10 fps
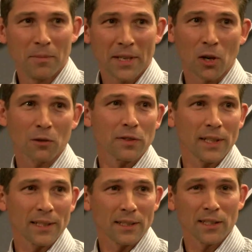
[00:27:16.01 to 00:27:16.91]
Be
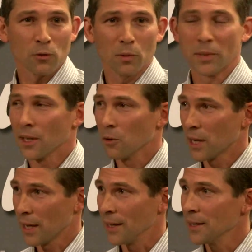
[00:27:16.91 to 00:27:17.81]
confident that it will be
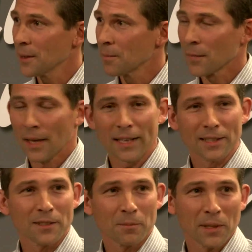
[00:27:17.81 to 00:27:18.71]
okay, and